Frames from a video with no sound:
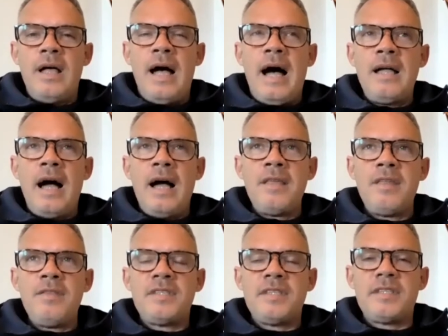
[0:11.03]
I, I
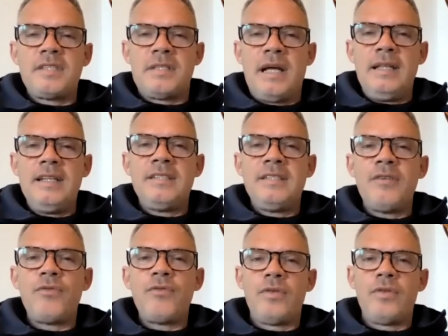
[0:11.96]
think this is a slightly
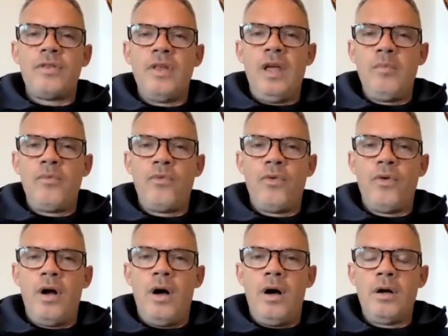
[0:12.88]
different theme for
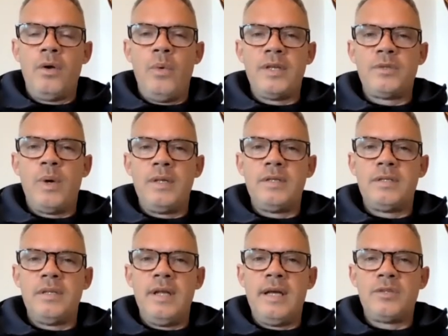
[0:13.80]
our Quest
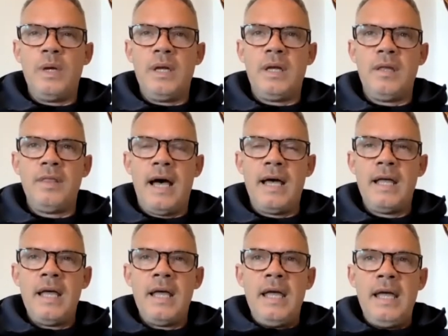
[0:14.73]
Wednesday next week in
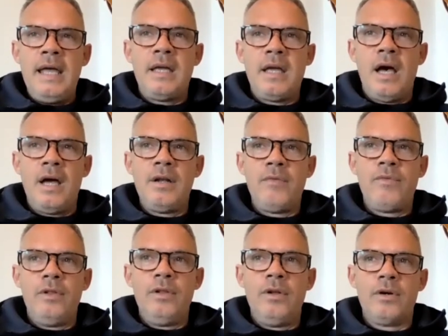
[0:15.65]
that it kind
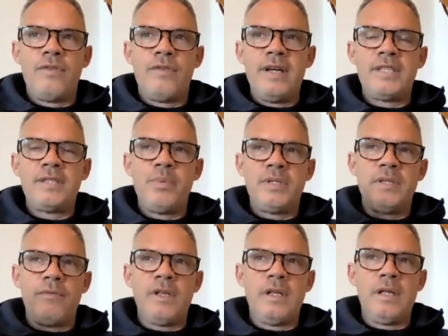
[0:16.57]
of looks very
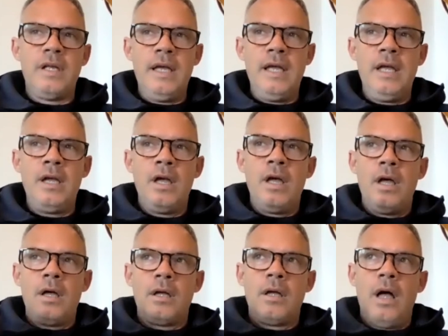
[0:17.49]
specifically
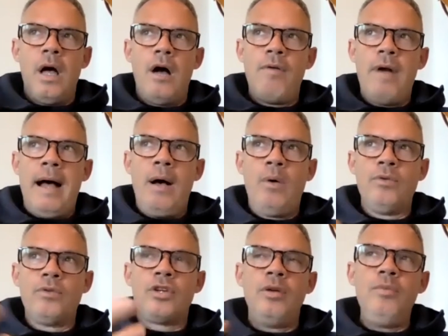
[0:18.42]

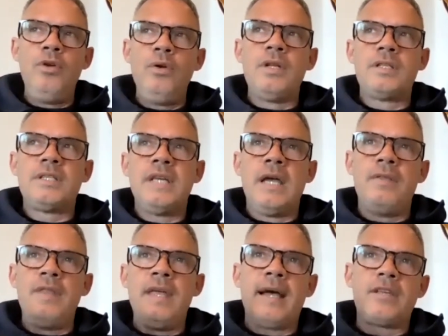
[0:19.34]
around community
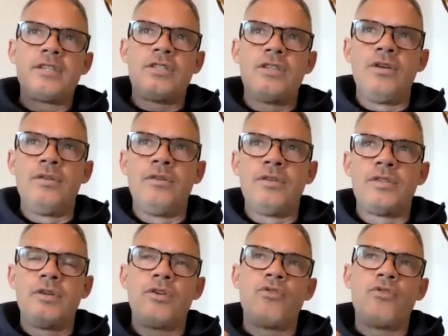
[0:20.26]
and the externals
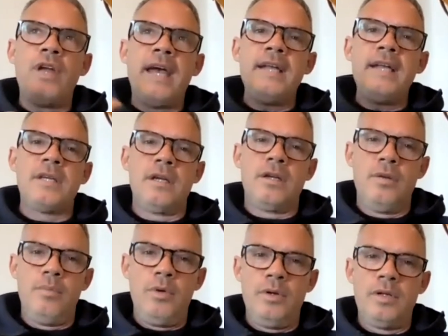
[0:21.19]
and creating
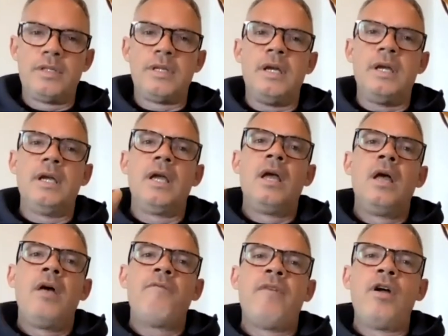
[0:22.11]
community.
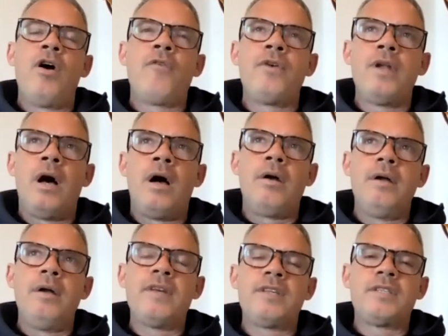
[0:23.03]
Very often
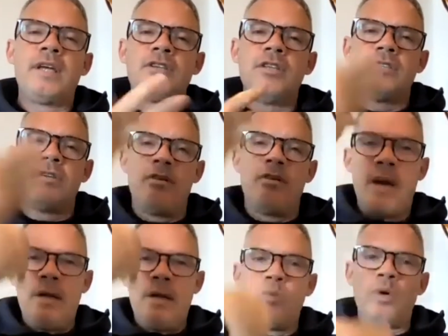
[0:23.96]
our investigations are
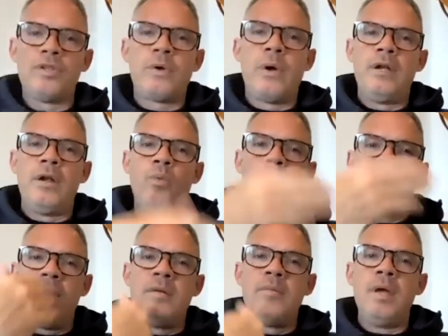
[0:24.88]
around what's going on
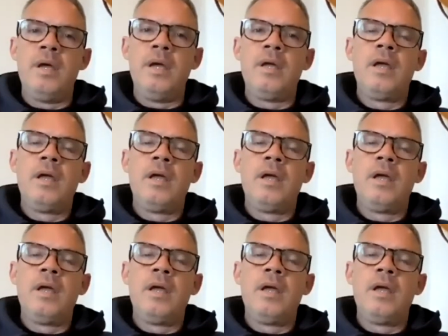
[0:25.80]
within me.